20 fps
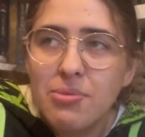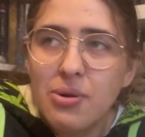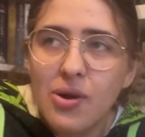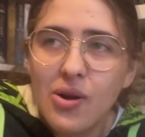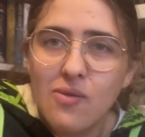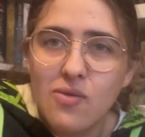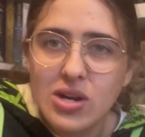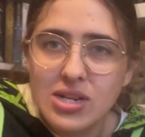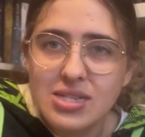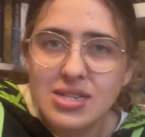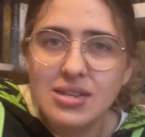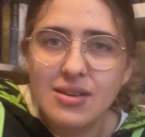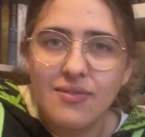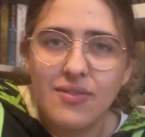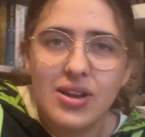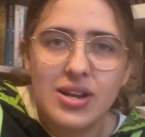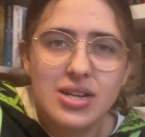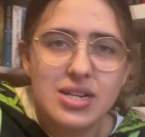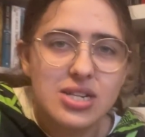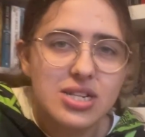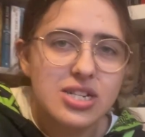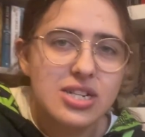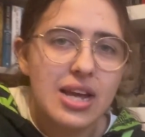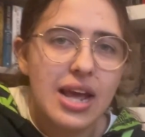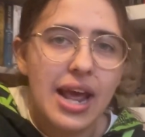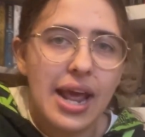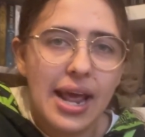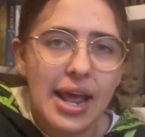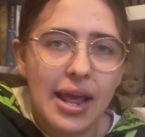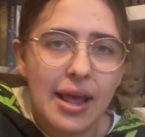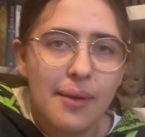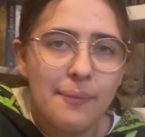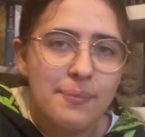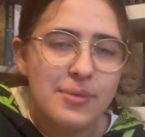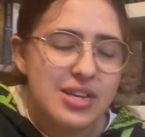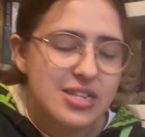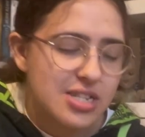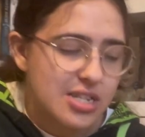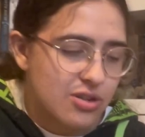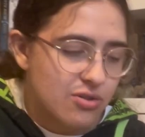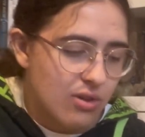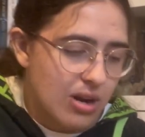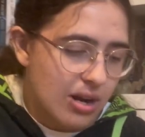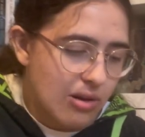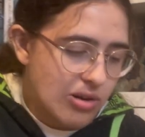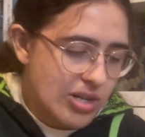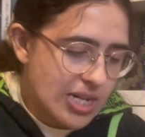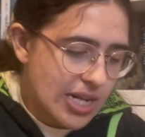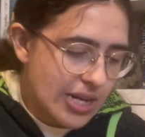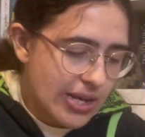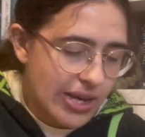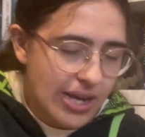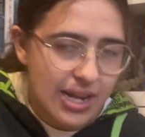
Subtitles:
recently finished a Cinderella retelling,